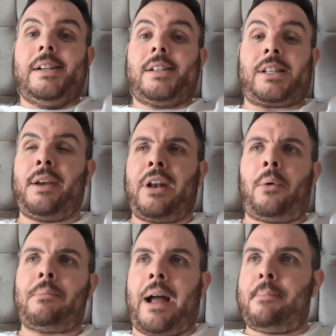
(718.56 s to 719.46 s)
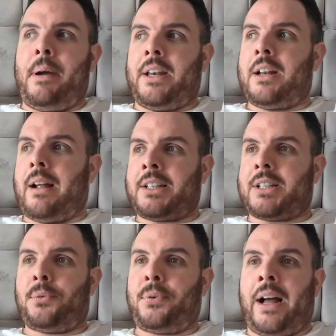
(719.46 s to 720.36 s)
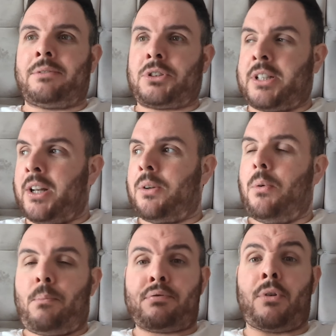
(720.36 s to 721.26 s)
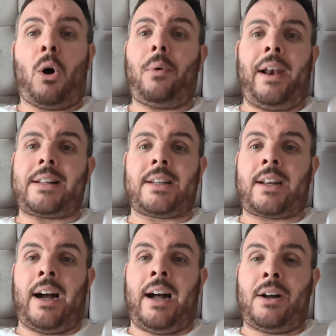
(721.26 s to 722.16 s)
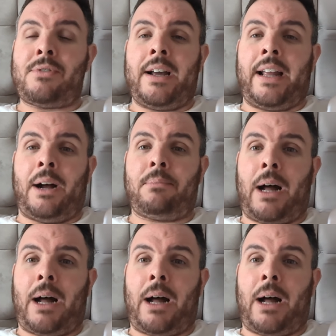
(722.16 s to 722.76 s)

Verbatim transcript: So even now, in my opinion, I still I'm still pro electric car. I really am.